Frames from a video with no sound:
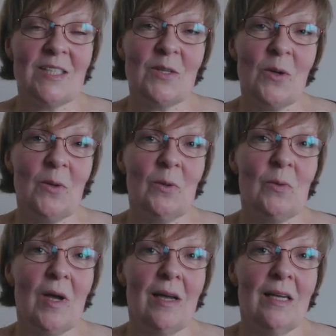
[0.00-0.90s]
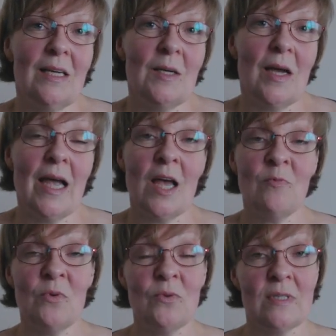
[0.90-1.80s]
So I
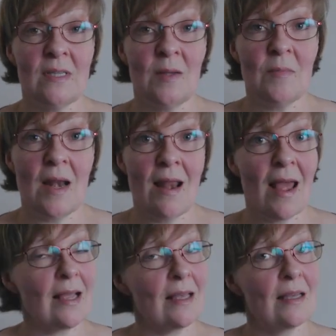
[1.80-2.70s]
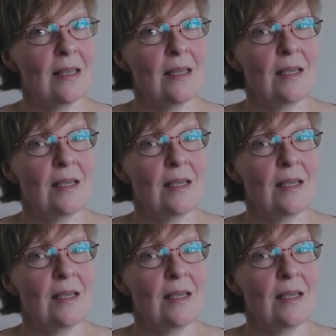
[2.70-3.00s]
have bought some lac